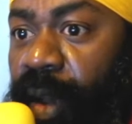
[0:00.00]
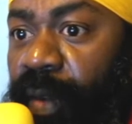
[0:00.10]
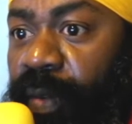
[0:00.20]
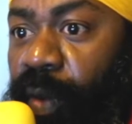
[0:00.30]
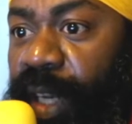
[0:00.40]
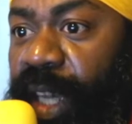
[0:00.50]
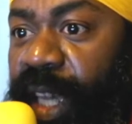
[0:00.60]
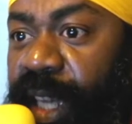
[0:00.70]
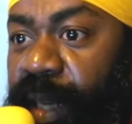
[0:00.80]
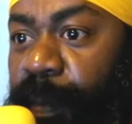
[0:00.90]
for the
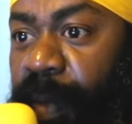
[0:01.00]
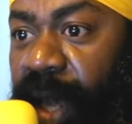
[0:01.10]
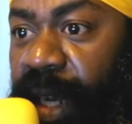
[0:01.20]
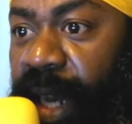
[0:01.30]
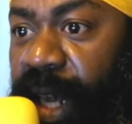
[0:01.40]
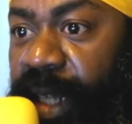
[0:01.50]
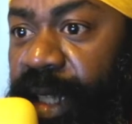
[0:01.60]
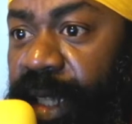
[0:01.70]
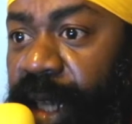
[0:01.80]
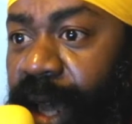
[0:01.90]

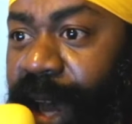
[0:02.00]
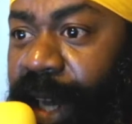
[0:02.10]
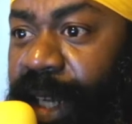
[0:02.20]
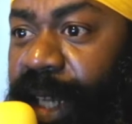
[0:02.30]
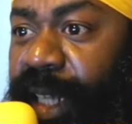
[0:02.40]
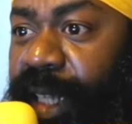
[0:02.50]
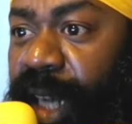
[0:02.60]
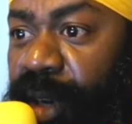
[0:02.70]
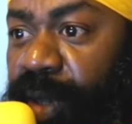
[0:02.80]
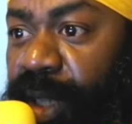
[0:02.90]
independence and
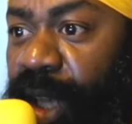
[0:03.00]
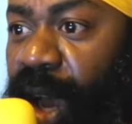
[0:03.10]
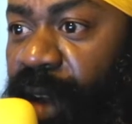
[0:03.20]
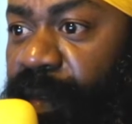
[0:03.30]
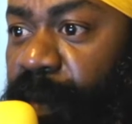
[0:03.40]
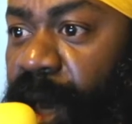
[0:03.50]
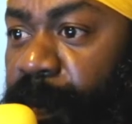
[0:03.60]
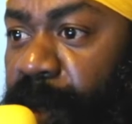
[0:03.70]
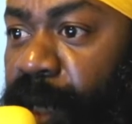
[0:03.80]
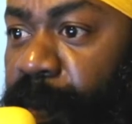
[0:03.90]
integrity of my
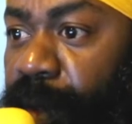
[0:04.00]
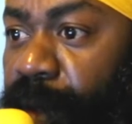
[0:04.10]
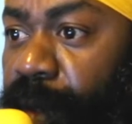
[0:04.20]
people,